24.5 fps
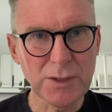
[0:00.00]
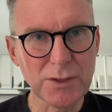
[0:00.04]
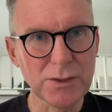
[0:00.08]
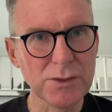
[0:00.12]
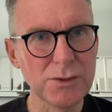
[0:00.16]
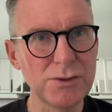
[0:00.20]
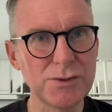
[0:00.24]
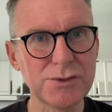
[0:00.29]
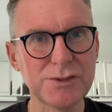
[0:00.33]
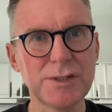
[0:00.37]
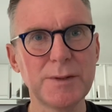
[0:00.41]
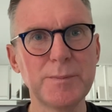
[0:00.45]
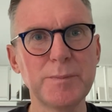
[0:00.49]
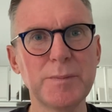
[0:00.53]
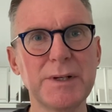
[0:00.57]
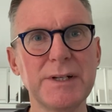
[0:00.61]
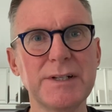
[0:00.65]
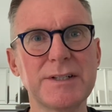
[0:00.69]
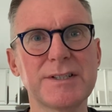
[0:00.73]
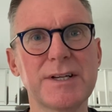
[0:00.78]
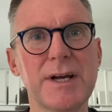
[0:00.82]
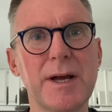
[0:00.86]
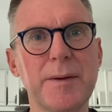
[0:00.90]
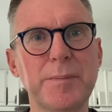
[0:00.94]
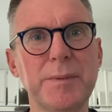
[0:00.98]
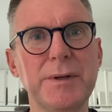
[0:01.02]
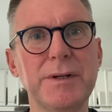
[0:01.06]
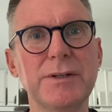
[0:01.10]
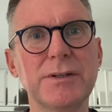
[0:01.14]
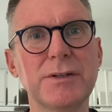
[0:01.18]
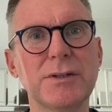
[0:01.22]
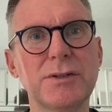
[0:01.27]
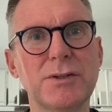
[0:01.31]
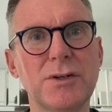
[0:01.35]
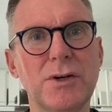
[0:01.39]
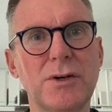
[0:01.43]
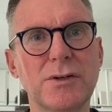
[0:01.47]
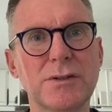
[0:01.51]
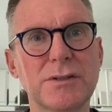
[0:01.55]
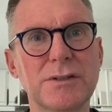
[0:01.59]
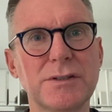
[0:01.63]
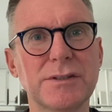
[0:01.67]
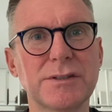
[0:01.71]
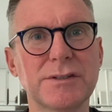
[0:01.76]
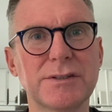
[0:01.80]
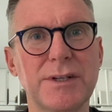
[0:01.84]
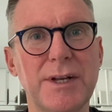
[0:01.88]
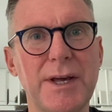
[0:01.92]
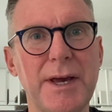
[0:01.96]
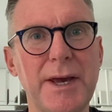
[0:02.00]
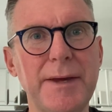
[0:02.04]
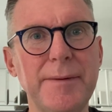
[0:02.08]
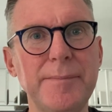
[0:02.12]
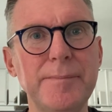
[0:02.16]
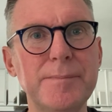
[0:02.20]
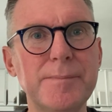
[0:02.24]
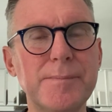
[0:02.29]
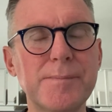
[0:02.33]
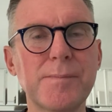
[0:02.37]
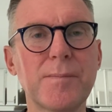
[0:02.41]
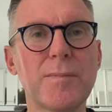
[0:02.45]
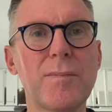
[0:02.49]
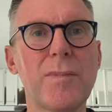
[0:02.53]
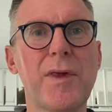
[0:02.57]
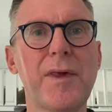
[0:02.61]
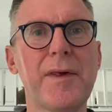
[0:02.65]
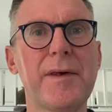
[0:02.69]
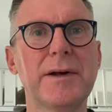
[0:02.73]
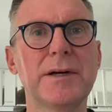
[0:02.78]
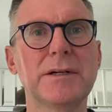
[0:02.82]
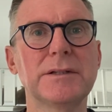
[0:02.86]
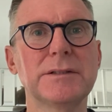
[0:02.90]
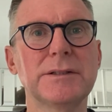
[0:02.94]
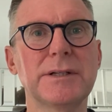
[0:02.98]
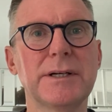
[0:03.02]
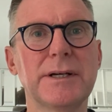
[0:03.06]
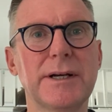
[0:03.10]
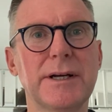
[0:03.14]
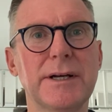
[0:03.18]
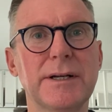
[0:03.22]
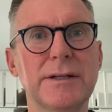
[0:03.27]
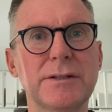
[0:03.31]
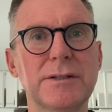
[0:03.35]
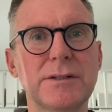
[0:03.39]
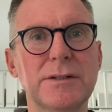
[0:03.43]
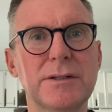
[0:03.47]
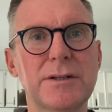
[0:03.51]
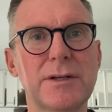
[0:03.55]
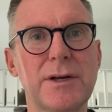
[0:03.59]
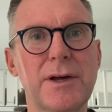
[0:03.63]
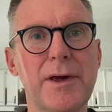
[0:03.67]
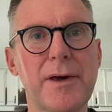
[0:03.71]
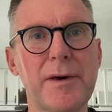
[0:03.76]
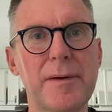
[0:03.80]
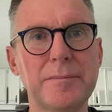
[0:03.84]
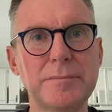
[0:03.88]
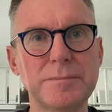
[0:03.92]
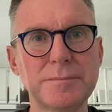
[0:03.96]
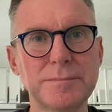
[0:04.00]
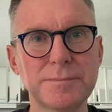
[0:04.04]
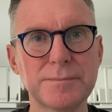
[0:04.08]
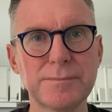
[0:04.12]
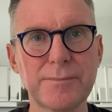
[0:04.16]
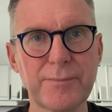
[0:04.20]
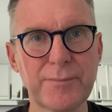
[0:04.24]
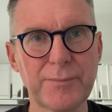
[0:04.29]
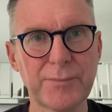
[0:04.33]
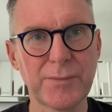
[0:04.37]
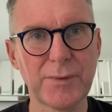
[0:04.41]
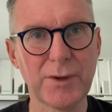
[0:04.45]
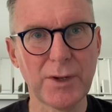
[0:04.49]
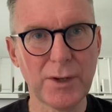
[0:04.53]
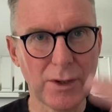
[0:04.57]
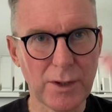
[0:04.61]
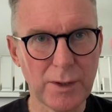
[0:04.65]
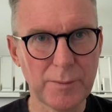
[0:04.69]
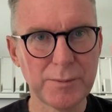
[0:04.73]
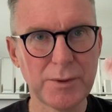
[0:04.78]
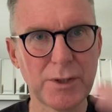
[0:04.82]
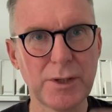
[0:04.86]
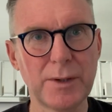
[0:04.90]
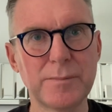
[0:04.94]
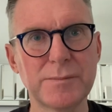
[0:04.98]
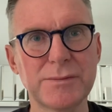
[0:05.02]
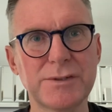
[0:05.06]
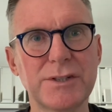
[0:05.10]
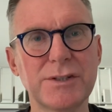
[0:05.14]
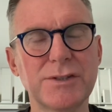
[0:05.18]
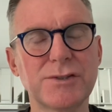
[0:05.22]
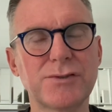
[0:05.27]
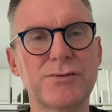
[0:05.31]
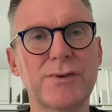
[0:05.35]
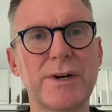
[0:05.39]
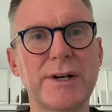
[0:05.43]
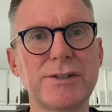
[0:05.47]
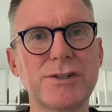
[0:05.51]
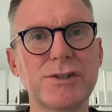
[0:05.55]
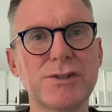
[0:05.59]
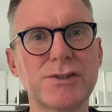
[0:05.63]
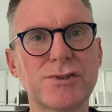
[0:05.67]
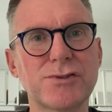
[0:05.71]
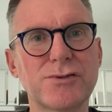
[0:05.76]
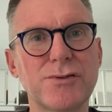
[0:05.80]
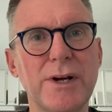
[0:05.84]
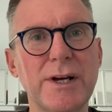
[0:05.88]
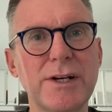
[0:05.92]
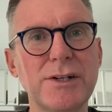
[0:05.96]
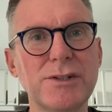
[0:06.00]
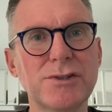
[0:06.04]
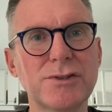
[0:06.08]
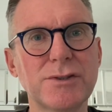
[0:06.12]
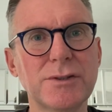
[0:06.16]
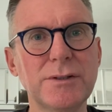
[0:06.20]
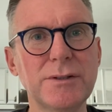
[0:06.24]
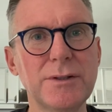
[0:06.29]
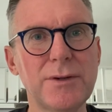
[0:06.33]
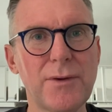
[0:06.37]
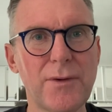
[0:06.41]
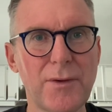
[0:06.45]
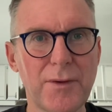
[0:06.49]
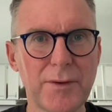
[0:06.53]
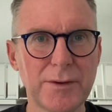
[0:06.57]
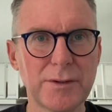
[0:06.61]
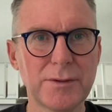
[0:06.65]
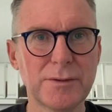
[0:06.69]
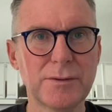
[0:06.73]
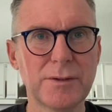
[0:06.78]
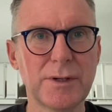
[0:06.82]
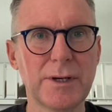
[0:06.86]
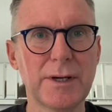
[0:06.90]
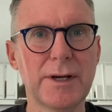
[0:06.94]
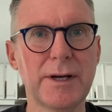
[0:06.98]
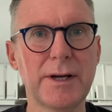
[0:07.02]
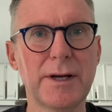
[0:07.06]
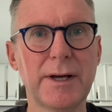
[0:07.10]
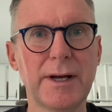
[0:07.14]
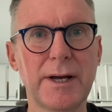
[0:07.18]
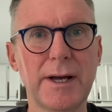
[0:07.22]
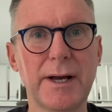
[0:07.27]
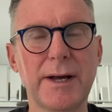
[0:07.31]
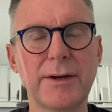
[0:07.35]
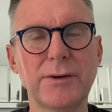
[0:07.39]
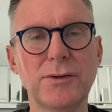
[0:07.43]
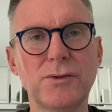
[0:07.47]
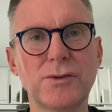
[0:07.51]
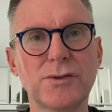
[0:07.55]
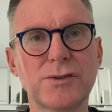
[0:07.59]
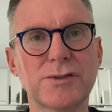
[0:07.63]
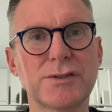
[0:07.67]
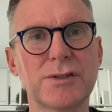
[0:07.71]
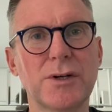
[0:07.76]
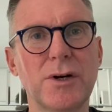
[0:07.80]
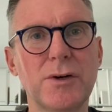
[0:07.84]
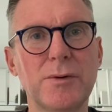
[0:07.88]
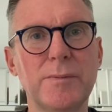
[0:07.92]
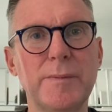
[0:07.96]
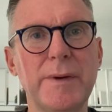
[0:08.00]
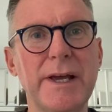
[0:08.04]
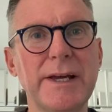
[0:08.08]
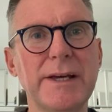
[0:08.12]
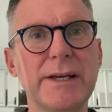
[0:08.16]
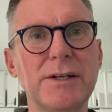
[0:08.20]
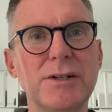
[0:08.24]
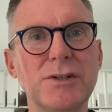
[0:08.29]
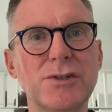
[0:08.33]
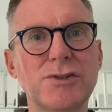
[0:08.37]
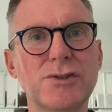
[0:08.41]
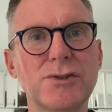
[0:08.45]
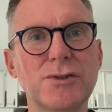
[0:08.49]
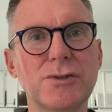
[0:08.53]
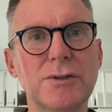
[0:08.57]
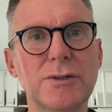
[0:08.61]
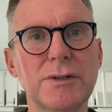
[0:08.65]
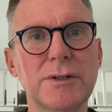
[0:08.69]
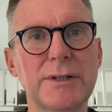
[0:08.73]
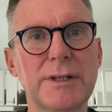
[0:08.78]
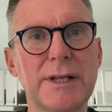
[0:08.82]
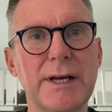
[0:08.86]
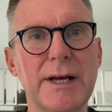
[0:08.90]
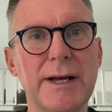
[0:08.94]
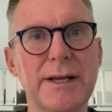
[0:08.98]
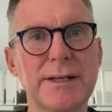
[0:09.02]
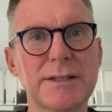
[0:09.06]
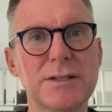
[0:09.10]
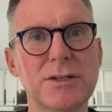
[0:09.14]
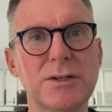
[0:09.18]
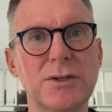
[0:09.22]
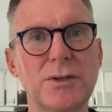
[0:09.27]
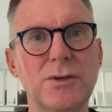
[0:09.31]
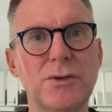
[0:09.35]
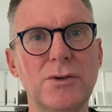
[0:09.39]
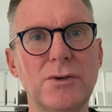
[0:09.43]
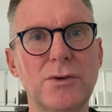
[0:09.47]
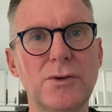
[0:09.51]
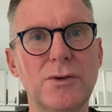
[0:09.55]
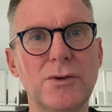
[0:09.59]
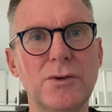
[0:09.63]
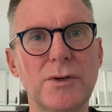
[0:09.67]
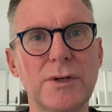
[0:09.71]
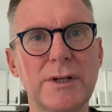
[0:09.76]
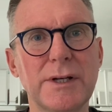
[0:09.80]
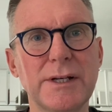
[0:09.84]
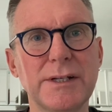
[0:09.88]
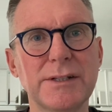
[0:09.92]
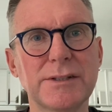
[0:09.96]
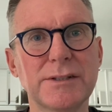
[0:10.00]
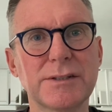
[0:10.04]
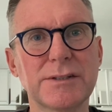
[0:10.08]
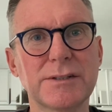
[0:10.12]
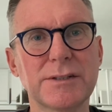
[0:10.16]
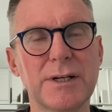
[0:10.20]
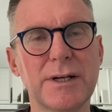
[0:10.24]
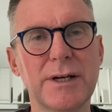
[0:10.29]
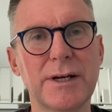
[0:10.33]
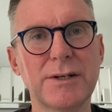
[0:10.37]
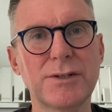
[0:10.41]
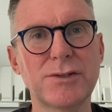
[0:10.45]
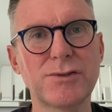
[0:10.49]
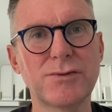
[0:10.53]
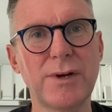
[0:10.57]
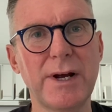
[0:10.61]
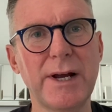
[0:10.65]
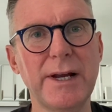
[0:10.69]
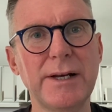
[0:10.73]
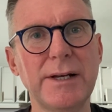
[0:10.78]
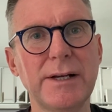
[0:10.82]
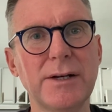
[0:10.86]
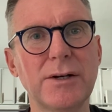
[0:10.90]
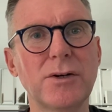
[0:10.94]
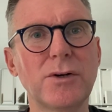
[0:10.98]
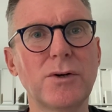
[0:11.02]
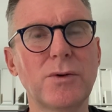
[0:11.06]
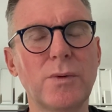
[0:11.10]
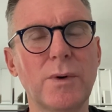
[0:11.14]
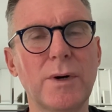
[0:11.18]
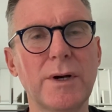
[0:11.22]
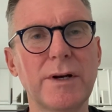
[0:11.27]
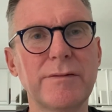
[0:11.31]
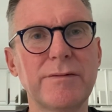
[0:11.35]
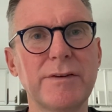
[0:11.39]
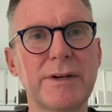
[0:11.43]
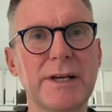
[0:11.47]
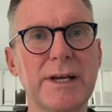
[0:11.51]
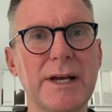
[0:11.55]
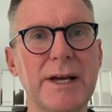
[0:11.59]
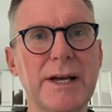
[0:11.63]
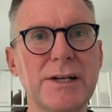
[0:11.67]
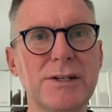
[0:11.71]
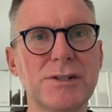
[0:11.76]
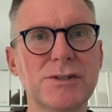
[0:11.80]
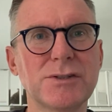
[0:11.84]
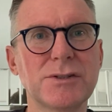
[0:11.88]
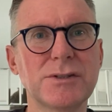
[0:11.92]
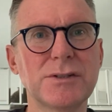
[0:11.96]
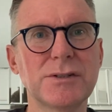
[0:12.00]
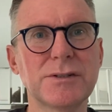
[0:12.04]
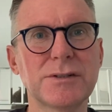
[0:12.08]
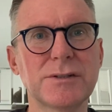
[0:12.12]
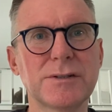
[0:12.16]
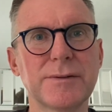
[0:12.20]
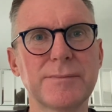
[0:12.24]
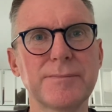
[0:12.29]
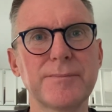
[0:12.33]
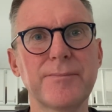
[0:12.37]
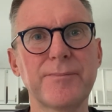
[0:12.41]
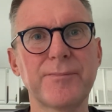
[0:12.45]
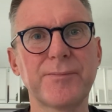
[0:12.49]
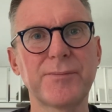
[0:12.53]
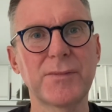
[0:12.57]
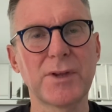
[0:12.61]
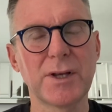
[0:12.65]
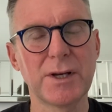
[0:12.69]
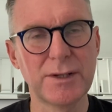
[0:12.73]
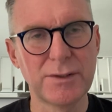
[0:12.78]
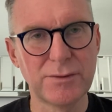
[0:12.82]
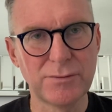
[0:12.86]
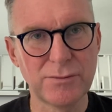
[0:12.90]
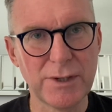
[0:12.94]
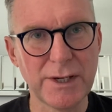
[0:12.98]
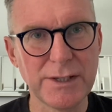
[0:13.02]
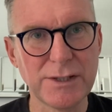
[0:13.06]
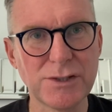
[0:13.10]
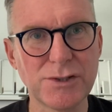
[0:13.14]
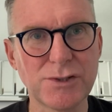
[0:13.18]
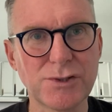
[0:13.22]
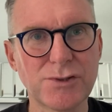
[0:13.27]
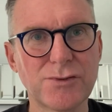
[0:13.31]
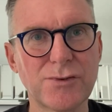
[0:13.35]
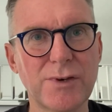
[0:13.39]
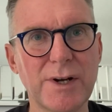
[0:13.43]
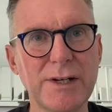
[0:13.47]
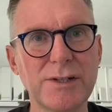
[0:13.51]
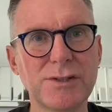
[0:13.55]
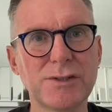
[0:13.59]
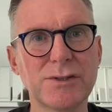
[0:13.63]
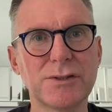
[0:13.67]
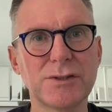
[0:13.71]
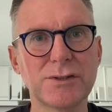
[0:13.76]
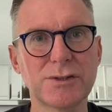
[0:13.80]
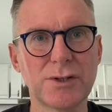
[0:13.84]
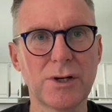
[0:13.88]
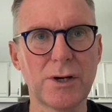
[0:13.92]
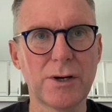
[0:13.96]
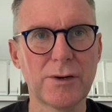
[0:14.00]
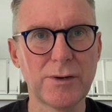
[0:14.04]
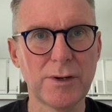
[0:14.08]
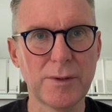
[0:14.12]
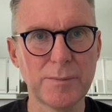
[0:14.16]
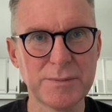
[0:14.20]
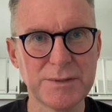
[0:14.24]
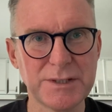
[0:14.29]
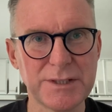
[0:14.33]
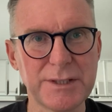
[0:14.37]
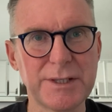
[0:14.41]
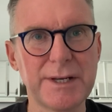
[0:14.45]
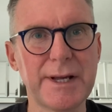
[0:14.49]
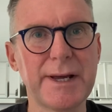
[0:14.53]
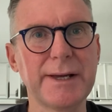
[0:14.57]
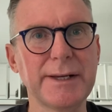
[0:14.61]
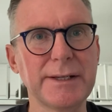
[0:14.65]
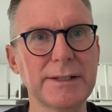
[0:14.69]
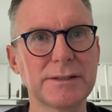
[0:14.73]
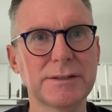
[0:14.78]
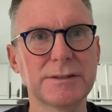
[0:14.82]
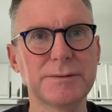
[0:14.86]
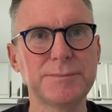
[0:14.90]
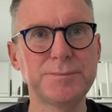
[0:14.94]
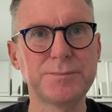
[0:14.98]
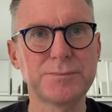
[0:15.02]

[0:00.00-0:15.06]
You simply tap in the doctor's name and up comes his registration and also making sure that all his training and qualifications and registrations are up to date.